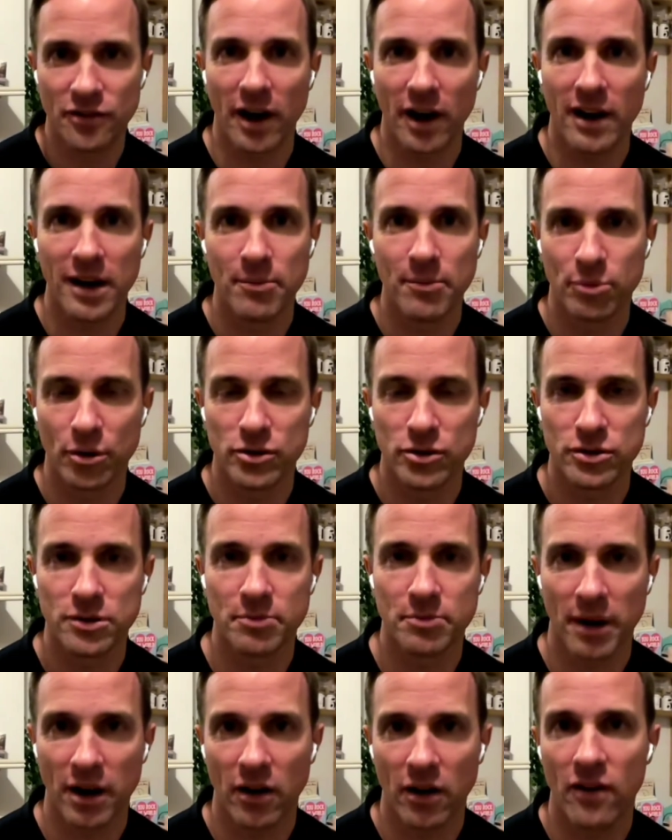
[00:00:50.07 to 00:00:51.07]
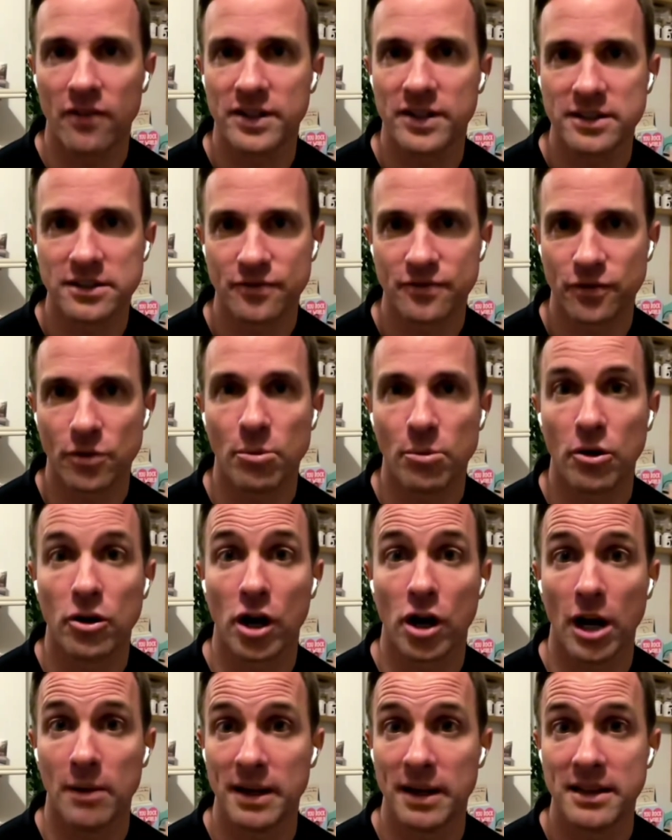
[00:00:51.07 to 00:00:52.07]
He's a very important part of this
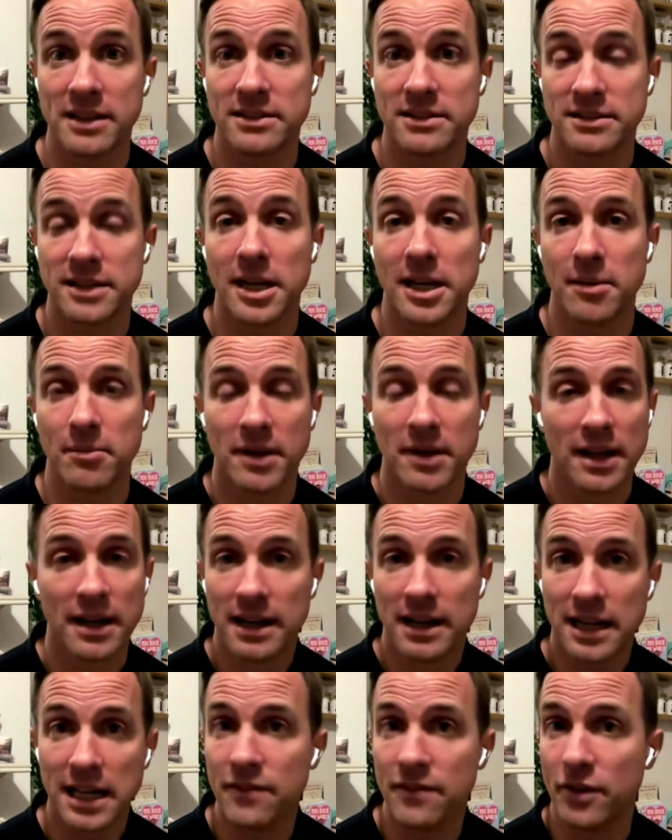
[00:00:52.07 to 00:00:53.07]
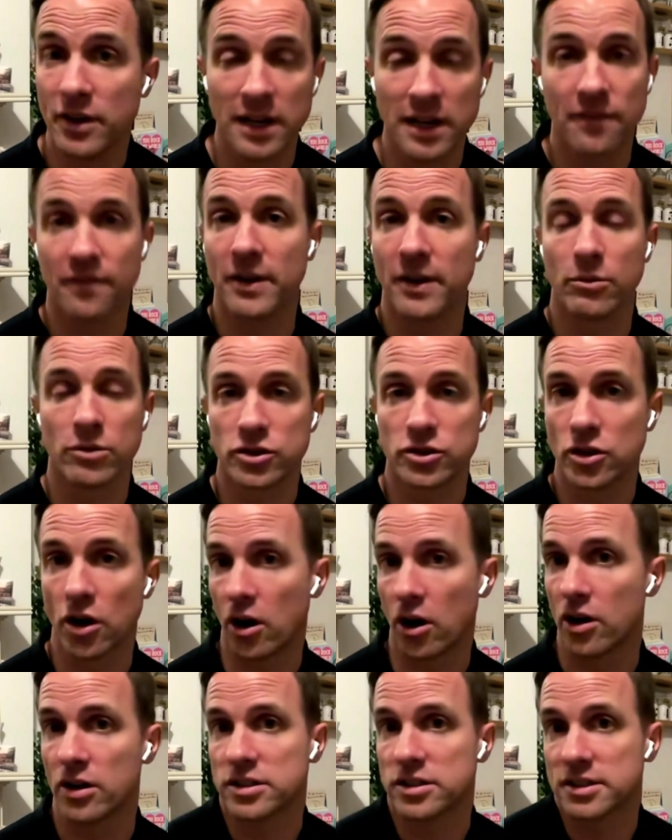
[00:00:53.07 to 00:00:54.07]
football club and this team, even if he
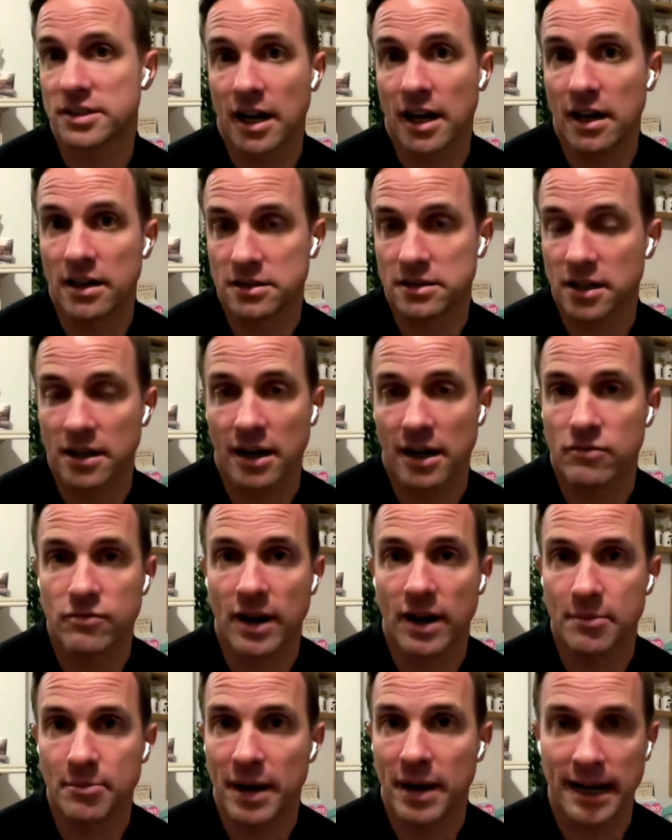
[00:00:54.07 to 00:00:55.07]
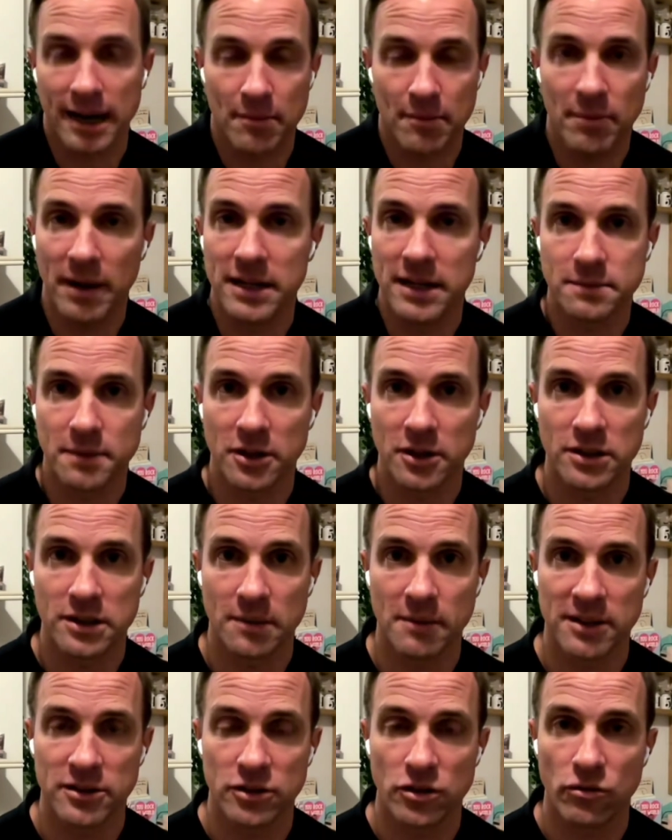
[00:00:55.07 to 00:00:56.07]
was not a starter at right back and plays
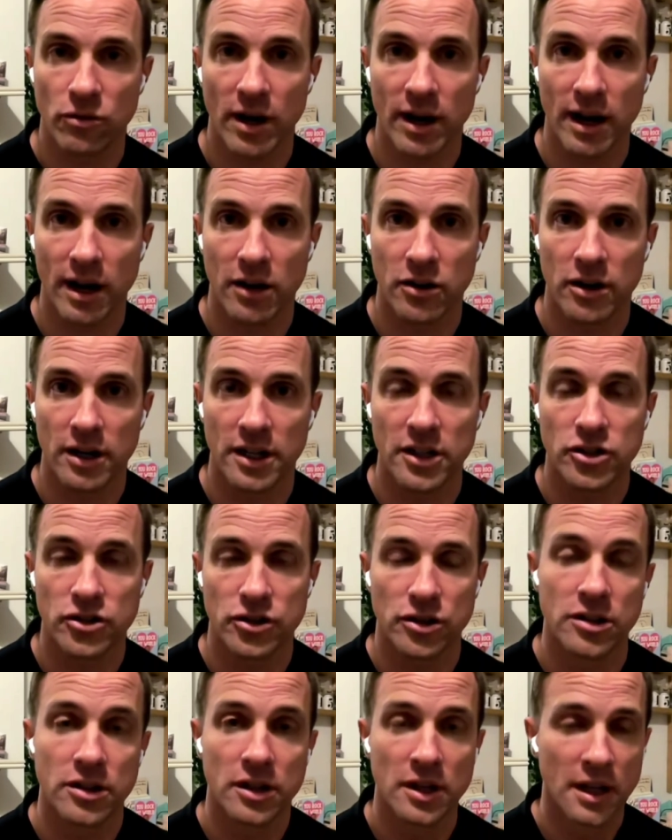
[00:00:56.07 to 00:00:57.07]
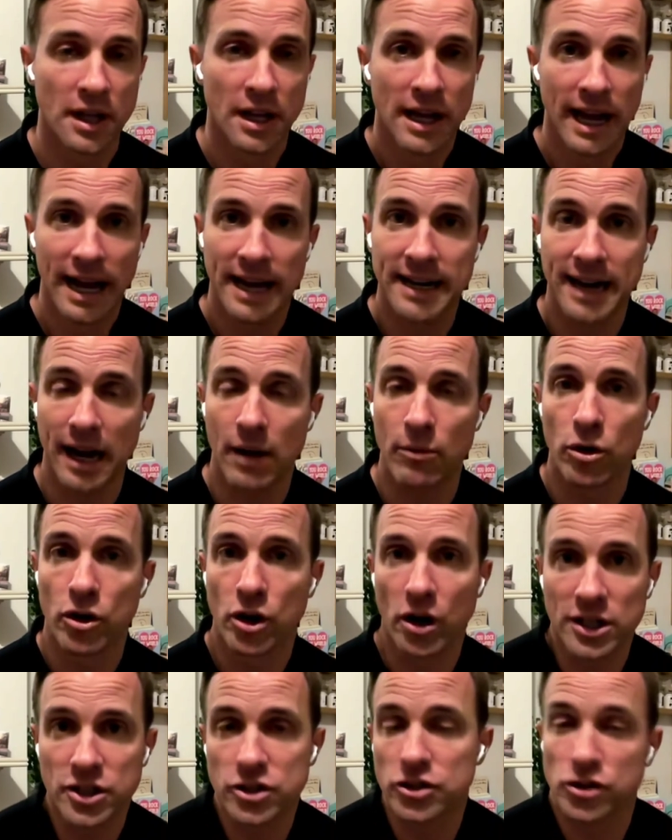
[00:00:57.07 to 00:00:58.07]
because Emerson Royal got injured and
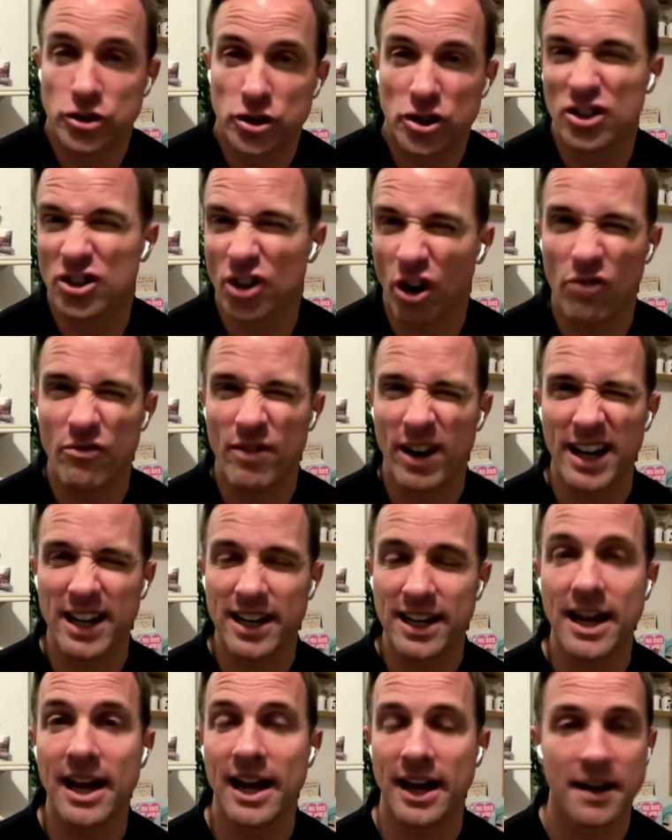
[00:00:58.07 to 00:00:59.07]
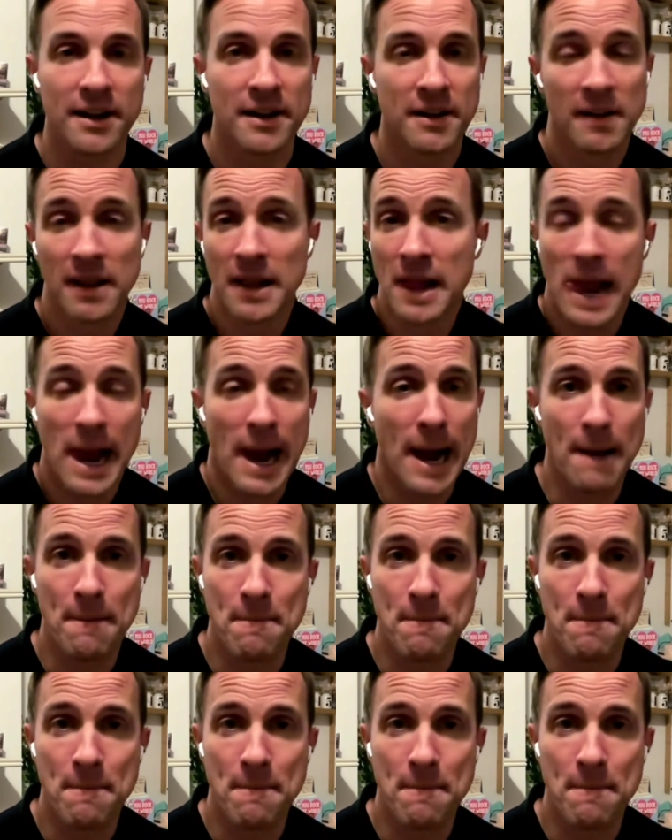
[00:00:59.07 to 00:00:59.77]
Kyle Walker is just not ready yet.